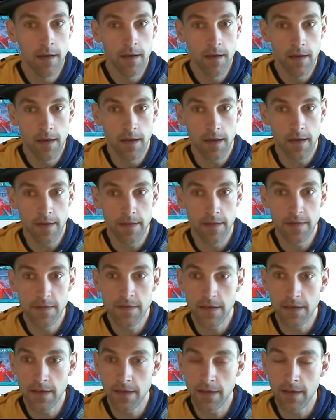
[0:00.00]
Oh, these
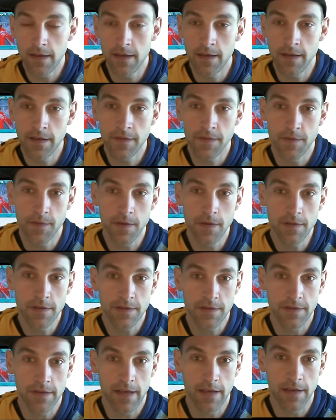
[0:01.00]
uh, boils
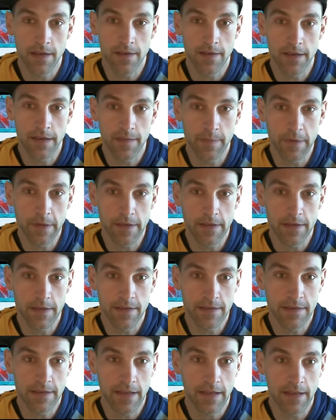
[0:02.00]
are not great
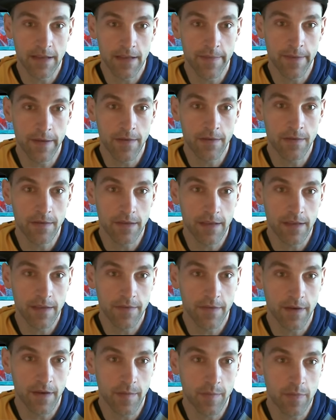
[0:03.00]
because they come out looking
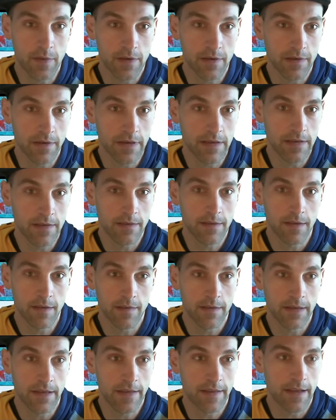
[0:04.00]
very blurry. I don't
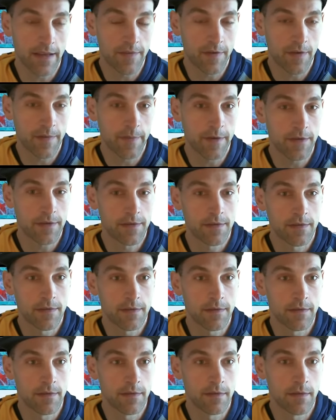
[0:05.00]
like that very much.
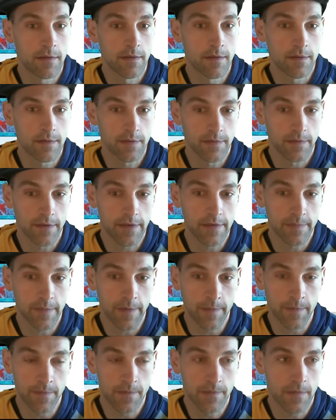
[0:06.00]
Skreds
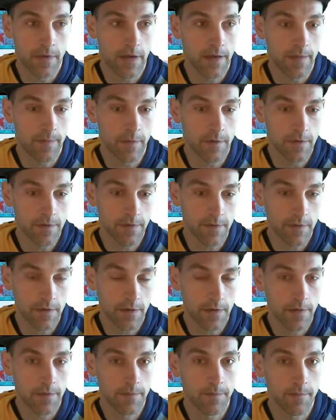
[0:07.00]
my uh,
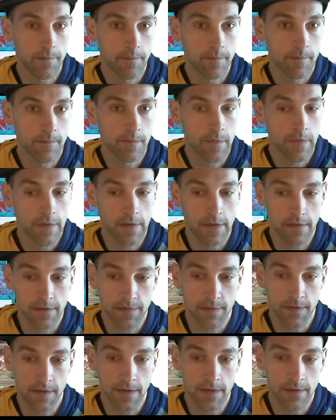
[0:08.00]
Drifter. It's
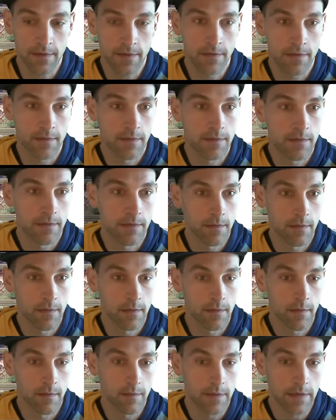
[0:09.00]
fine.
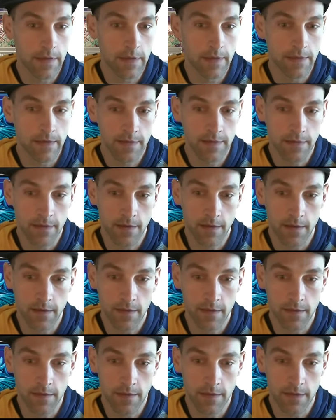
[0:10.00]
can
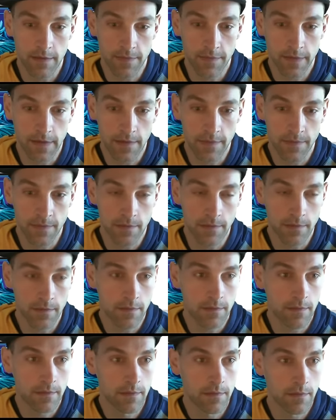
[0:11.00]
discard the Faithful.
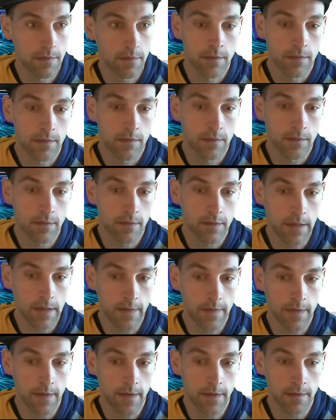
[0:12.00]

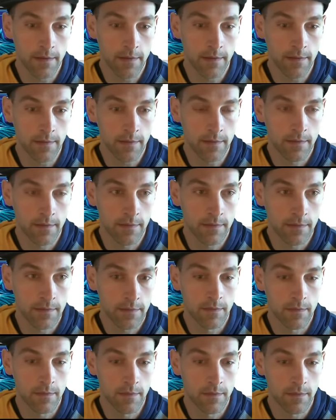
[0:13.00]
And then I
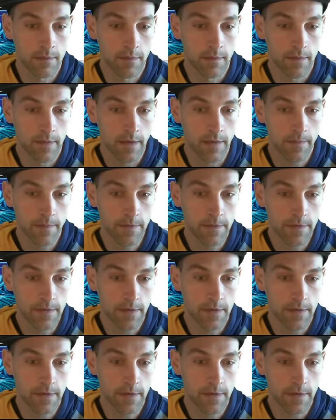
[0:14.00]
think I'm just going